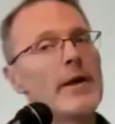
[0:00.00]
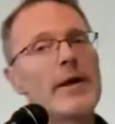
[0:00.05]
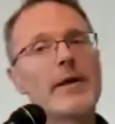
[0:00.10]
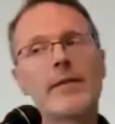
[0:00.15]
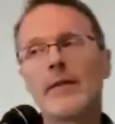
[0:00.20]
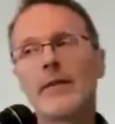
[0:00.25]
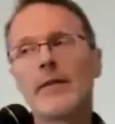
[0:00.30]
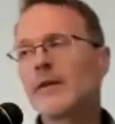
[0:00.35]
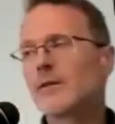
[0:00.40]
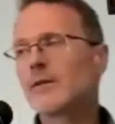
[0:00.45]

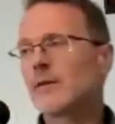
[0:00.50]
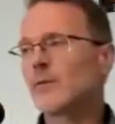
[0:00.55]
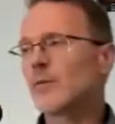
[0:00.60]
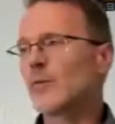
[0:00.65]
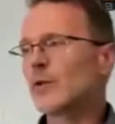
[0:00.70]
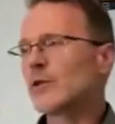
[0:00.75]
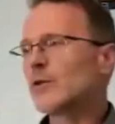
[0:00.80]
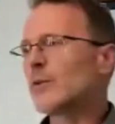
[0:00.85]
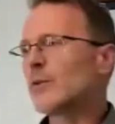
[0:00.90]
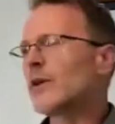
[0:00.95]
pantheism,
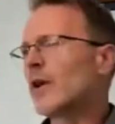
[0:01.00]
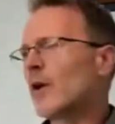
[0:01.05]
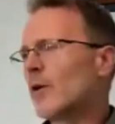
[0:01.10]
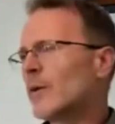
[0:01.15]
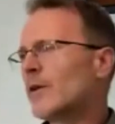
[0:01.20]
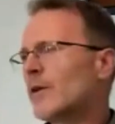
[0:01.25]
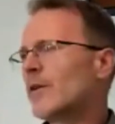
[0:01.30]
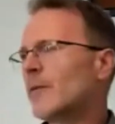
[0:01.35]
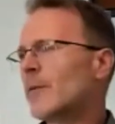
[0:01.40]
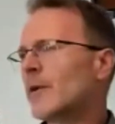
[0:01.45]
which
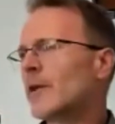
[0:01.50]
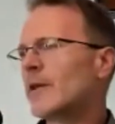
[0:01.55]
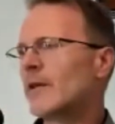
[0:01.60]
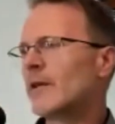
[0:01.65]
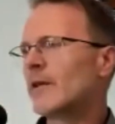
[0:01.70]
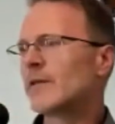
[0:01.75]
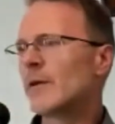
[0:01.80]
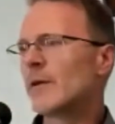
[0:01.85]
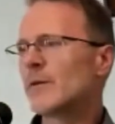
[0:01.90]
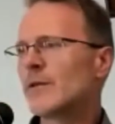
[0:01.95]
we typically
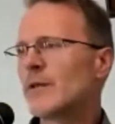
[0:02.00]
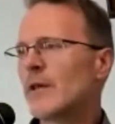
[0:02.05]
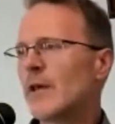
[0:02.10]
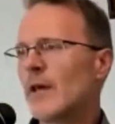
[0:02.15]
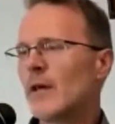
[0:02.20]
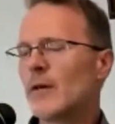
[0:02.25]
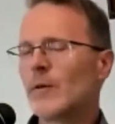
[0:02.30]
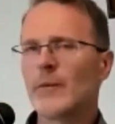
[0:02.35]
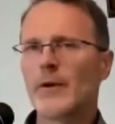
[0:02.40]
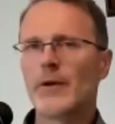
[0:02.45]

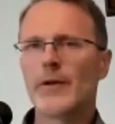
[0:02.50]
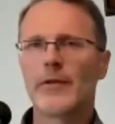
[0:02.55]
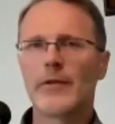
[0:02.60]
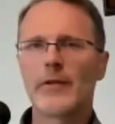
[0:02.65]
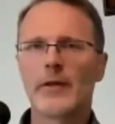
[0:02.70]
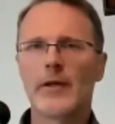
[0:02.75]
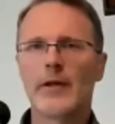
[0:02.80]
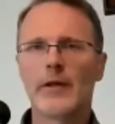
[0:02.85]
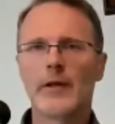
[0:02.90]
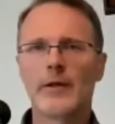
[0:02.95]
associate with
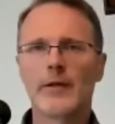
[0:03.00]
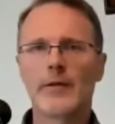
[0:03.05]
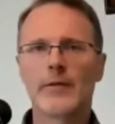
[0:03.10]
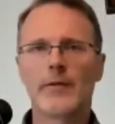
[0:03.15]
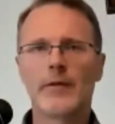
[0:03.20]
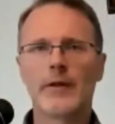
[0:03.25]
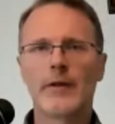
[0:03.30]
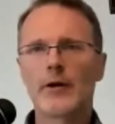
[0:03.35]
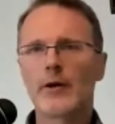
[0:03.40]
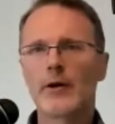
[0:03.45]

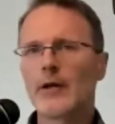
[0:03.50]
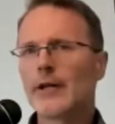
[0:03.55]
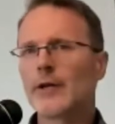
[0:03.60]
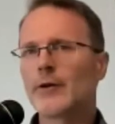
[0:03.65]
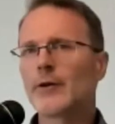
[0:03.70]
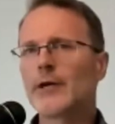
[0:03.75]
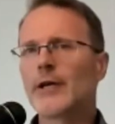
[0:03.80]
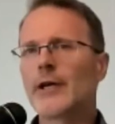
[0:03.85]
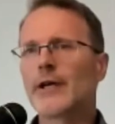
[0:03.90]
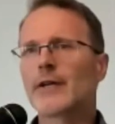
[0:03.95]
the early
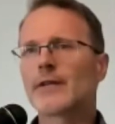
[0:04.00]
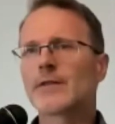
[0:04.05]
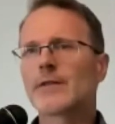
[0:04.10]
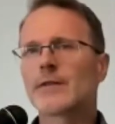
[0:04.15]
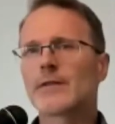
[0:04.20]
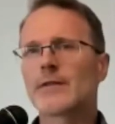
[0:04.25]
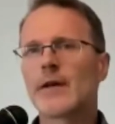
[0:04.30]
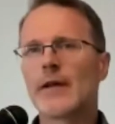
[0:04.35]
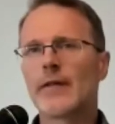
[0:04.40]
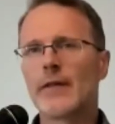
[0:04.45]

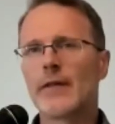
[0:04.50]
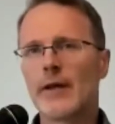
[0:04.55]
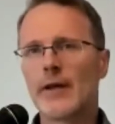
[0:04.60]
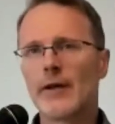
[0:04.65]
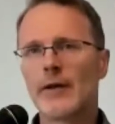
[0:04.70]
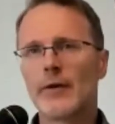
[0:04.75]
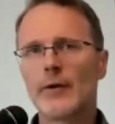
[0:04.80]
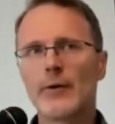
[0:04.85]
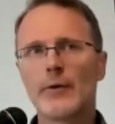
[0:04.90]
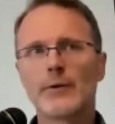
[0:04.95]
Greeks and the
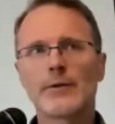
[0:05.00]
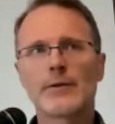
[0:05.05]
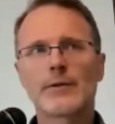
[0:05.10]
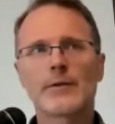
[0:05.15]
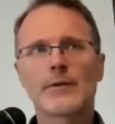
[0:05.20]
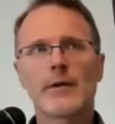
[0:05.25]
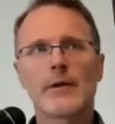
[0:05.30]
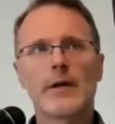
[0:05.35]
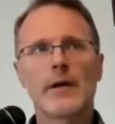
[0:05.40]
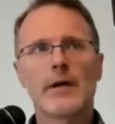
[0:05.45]
Hindus.